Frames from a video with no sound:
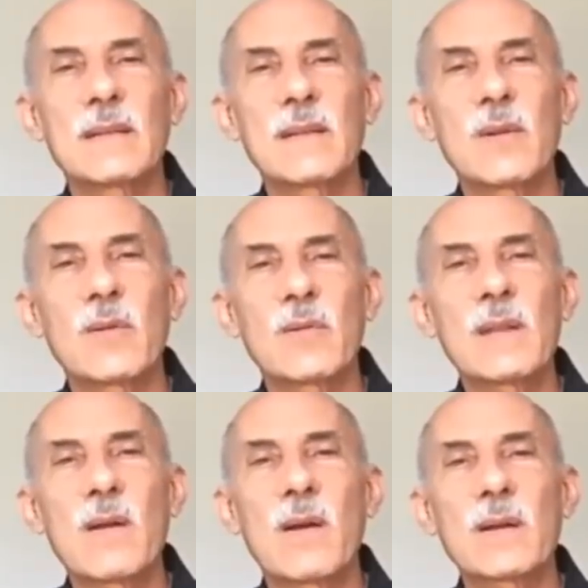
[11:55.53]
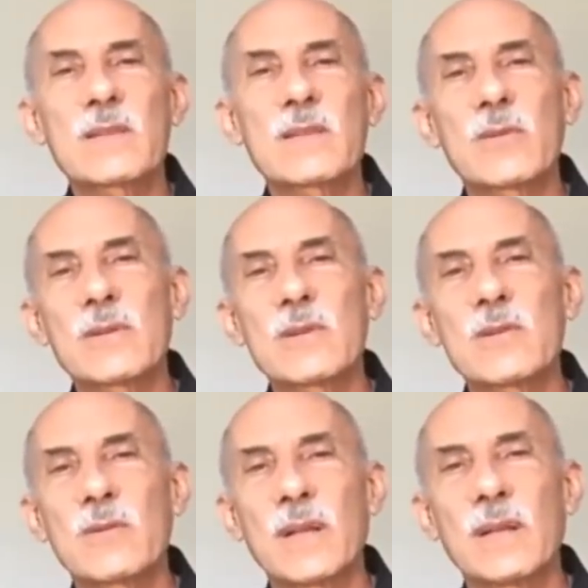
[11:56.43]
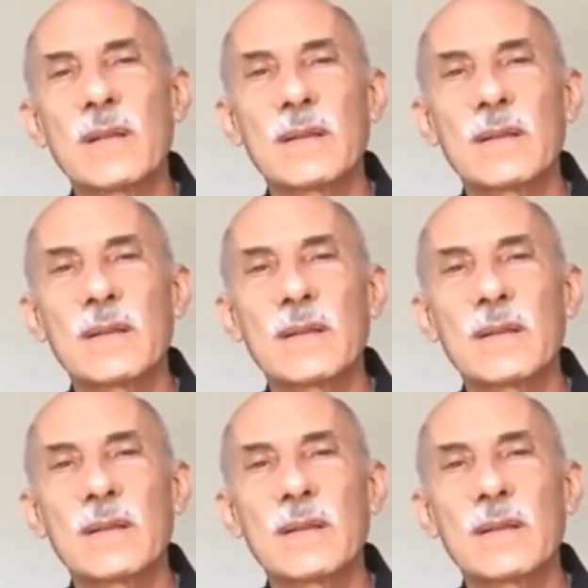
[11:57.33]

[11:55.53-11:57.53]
You don't need heart surgery.